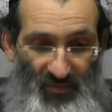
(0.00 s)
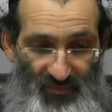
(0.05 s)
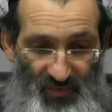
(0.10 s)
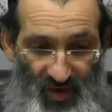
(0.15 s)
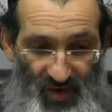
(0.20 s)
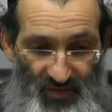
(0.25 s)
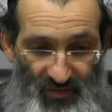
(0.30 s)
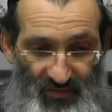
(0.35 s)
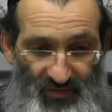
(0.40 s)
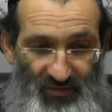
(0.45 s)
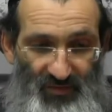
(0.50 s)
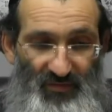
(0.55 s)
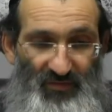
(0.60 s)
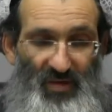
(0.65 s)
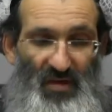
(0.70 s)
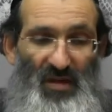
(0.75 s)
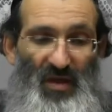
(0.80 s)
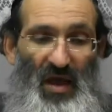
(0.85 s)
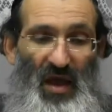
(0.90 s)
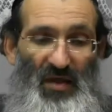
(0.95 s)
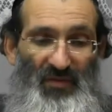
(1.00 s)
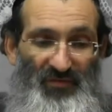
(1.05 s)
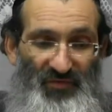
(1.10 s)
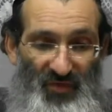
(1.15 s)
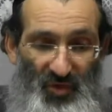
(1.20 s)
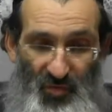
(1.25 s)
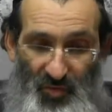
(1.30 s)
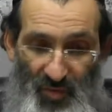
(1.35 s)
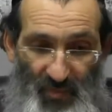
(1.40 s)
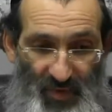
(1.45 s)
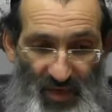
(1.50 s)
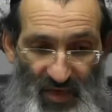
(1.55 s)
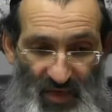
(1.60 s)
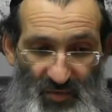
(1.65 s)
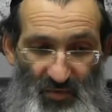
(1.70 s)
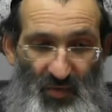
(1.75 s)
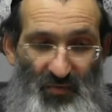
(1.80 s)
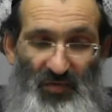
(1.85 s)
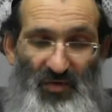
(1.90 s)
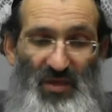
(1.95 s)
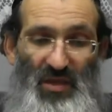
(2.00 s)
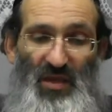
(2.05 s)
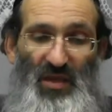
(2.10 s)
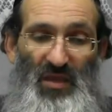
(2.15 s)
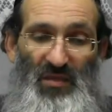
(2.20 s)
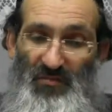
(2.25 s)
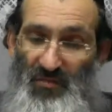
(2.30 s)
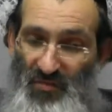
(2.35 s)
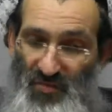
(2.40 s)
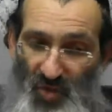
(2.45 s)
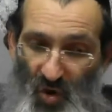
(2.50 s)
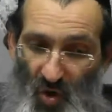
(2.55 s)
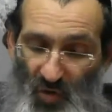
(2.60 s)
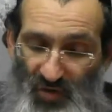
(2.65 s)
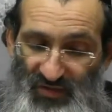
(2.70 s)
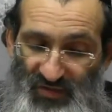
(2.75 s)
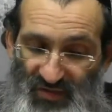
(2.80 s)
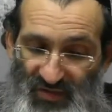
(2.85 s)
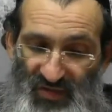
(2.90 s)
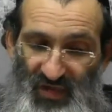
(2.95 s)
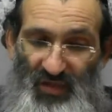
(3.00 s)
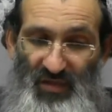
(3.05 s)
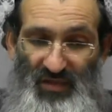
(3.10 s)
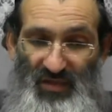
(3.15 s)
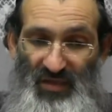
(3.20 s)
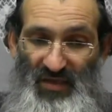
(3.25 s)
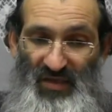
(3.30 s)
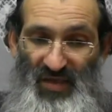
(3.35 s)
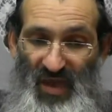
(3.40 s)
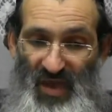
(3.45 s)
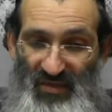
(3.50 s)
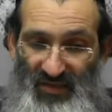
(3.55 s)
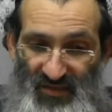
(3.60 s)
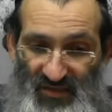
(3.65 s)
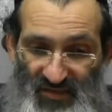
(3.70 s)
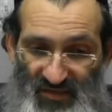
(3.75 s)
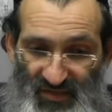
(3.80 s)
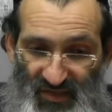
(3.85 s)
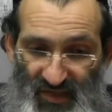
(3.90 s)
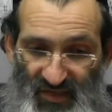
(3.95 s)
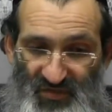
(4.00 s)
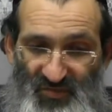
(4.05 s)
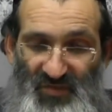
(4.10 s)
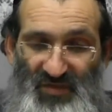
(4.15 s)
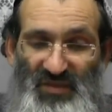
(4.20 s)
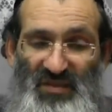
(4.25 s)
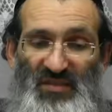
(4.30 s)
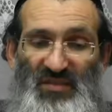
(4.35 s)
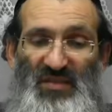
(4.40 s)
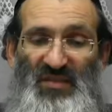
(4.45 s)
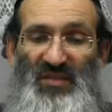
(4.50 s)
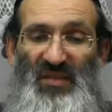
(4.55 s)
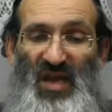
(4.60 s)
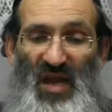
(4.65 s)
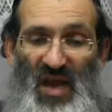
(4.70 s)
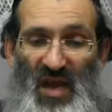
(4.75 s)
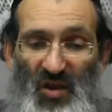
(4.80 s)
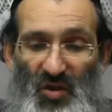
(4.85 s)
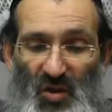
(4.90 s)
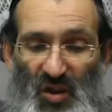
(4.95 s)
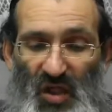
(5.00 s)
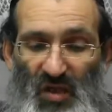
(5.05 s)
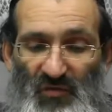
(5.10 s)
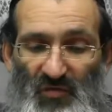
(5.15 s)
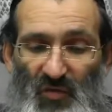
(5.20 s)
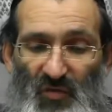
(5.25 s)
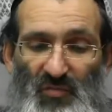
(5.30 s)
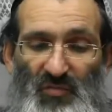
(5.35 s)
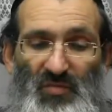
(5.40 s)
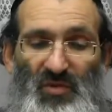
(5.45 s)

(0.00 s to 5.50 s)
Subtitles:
Afilu b'mei ibo v'yinika, even though it's still in the katna stage, but since it's a higher level,